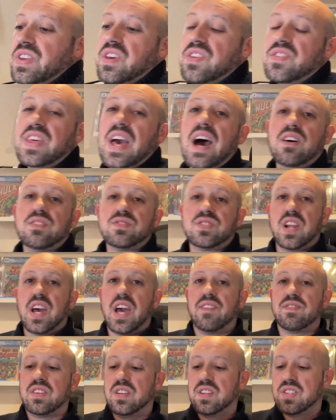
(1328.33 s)
$1,000. I
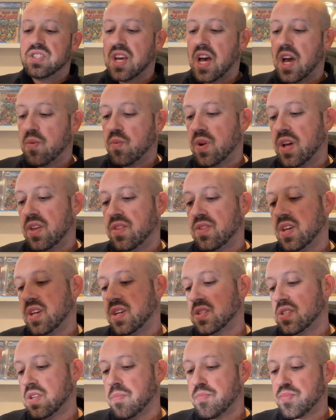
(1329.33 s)
have to decide what I think
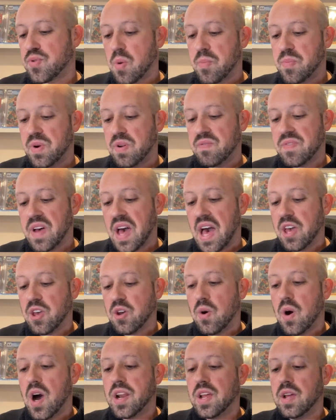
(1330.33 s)
is the appropriate
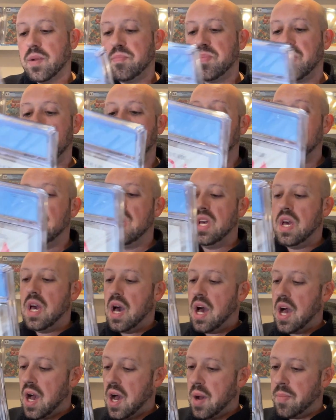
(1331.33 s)
value on it. But
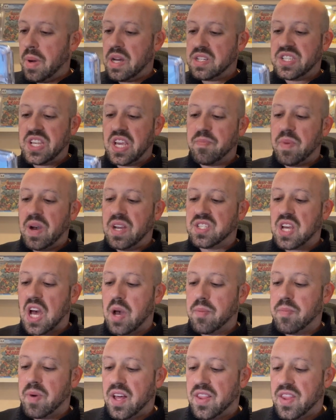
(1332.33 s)
I'll take my
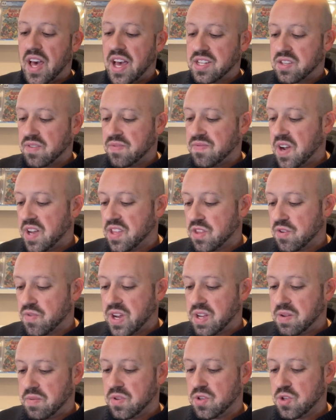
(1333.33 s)
time on that to find the
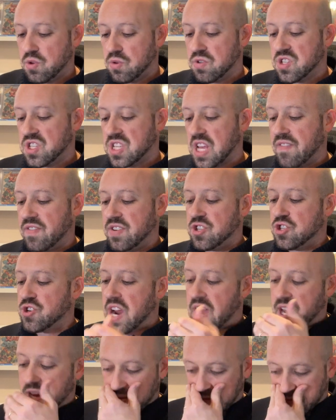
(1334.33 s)
right huge Savage
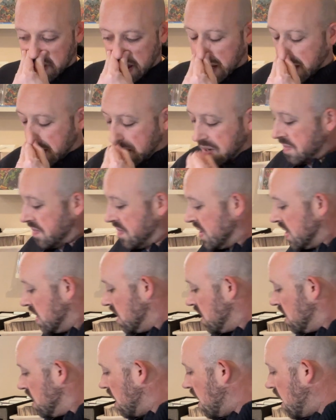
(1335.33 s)
Dragon fan.
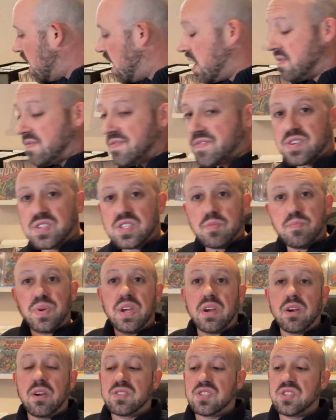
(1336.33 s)
First
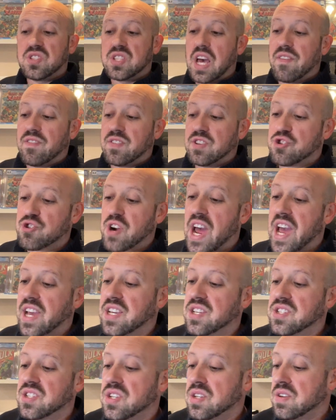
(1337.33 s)
appearance of Savage
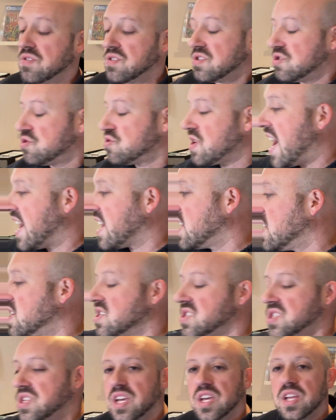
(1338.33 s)
Dragon
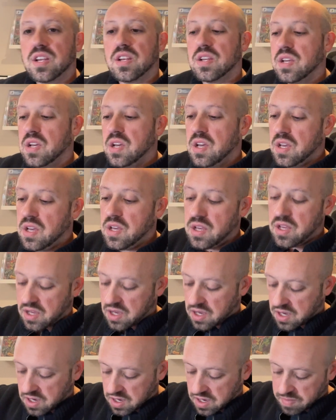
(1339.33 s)
is in
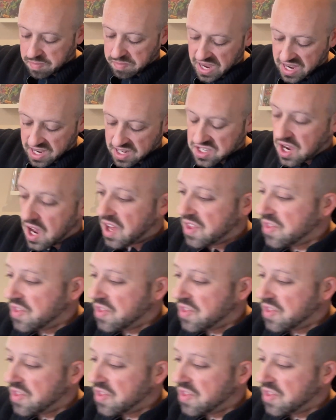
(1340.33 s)
Megaton